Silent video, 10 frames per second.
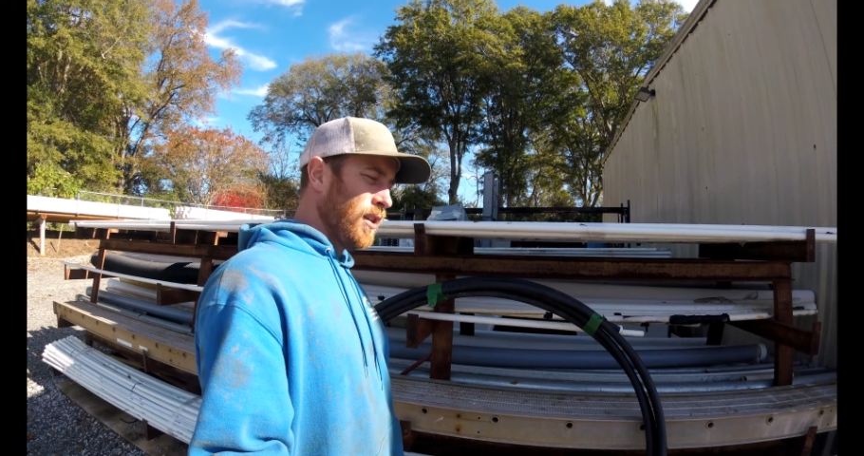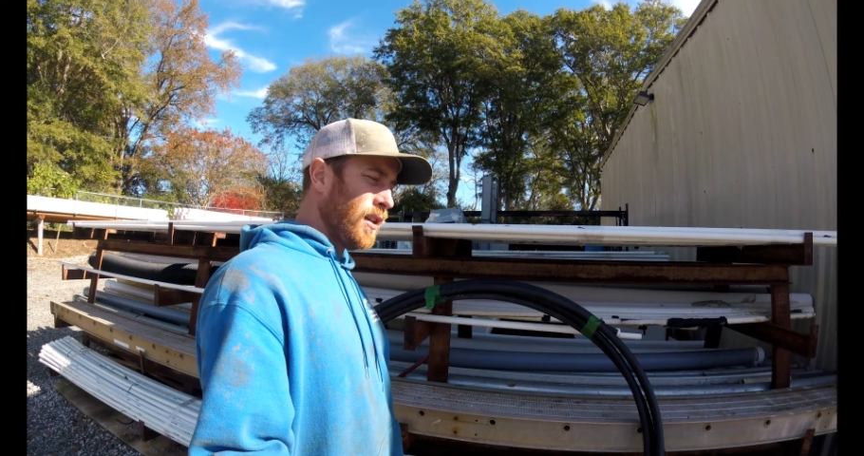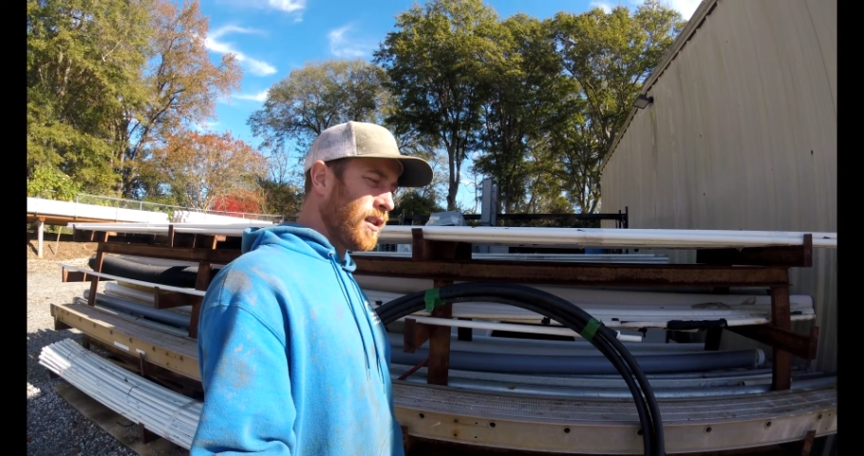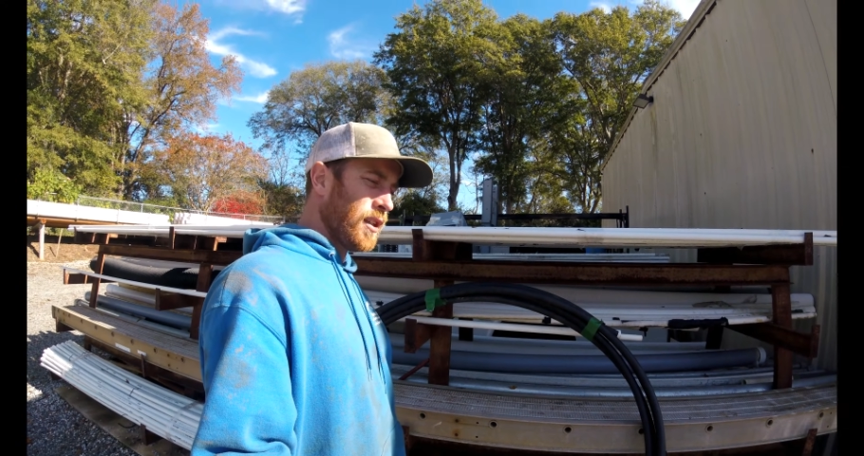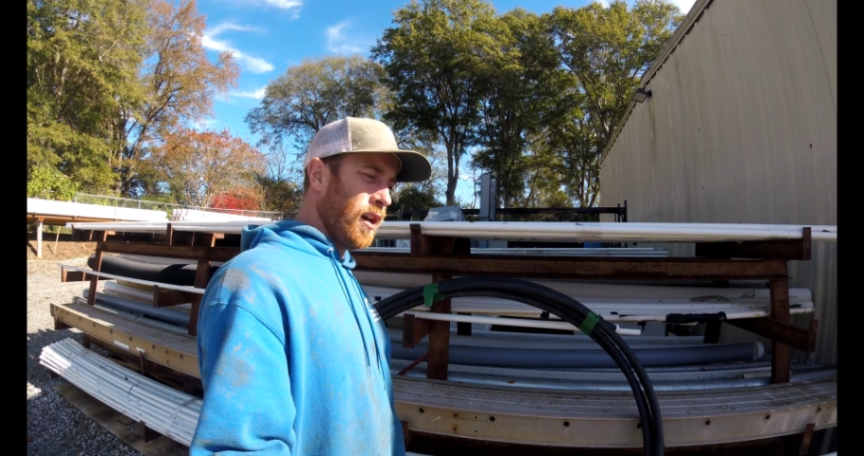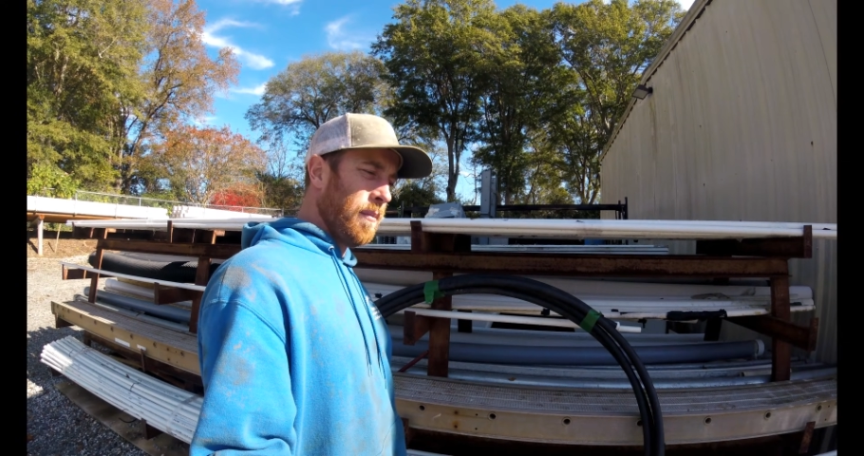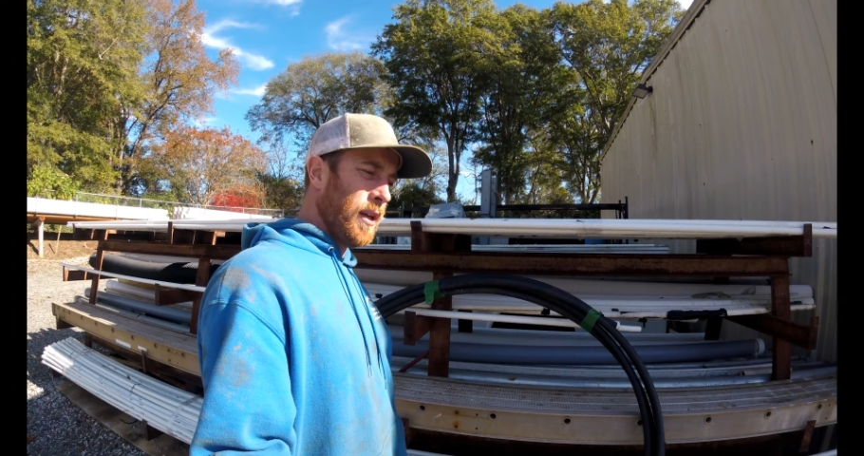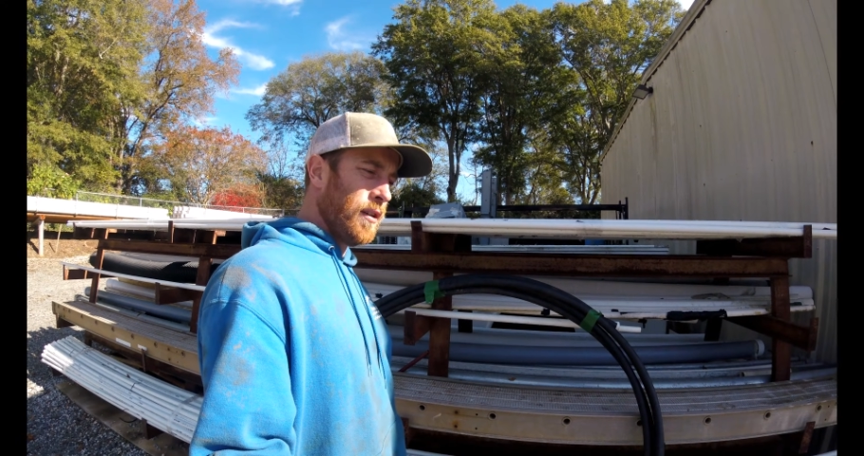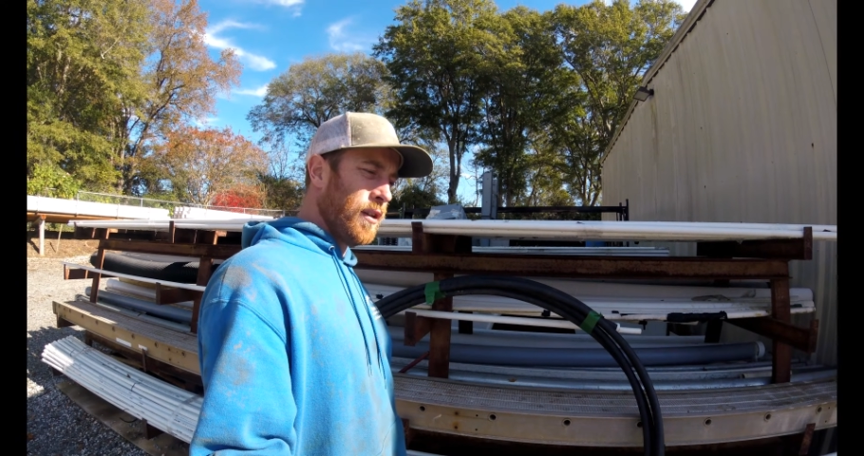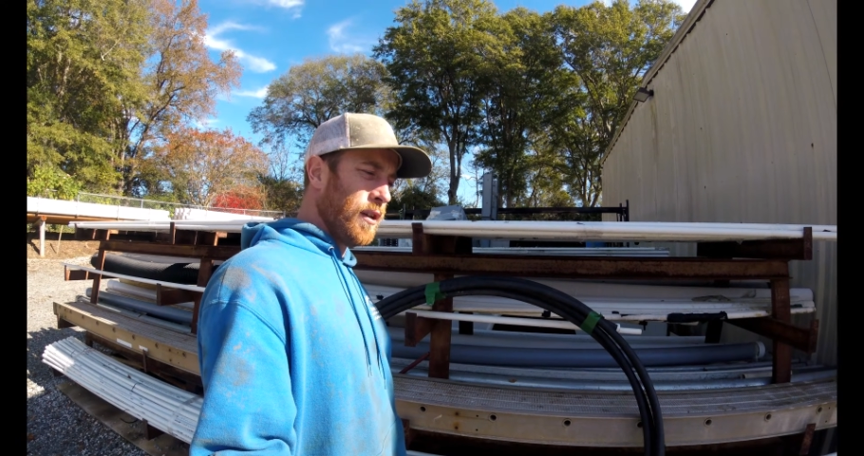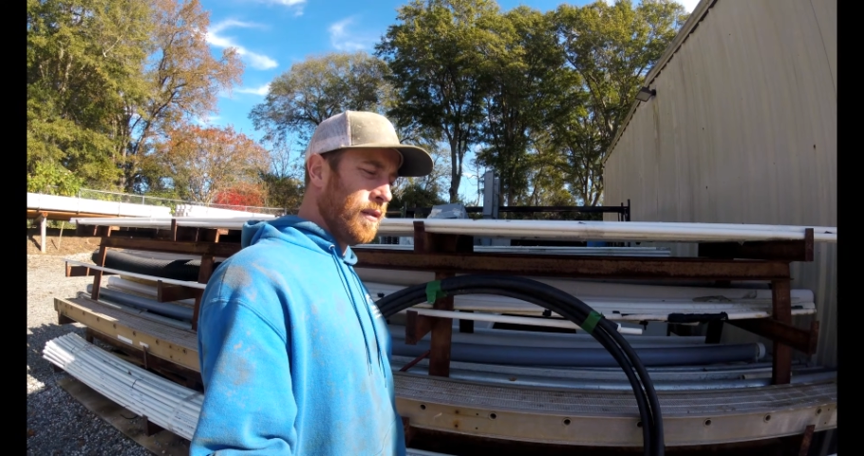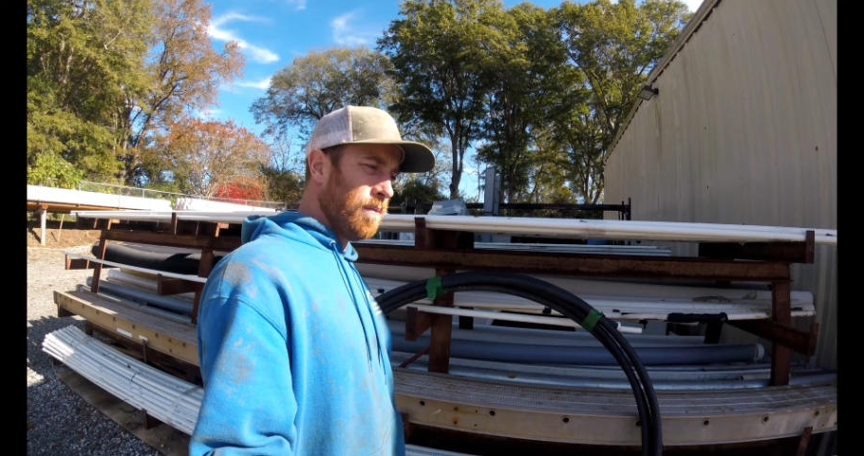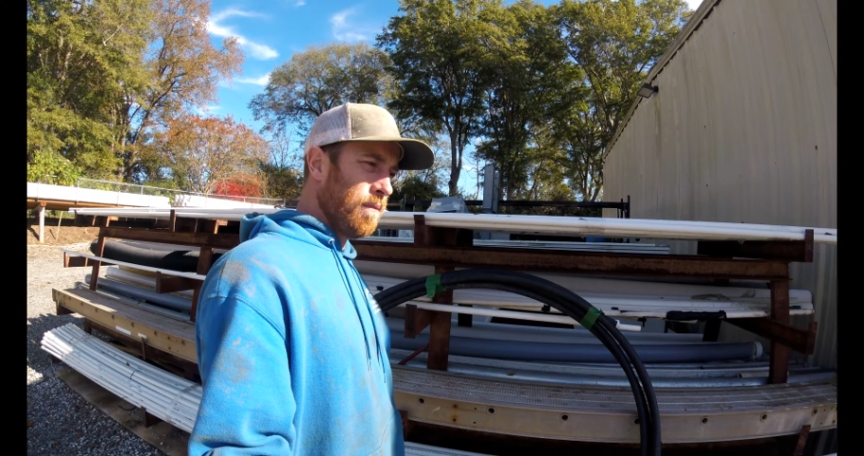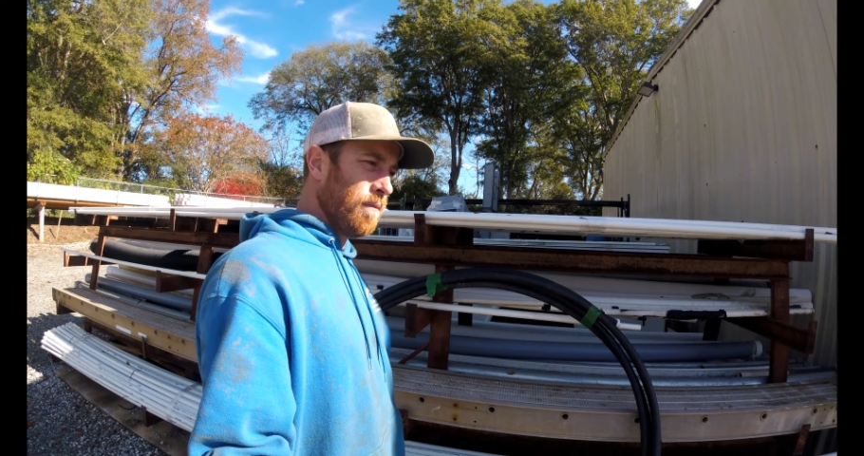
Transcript: doesn't come into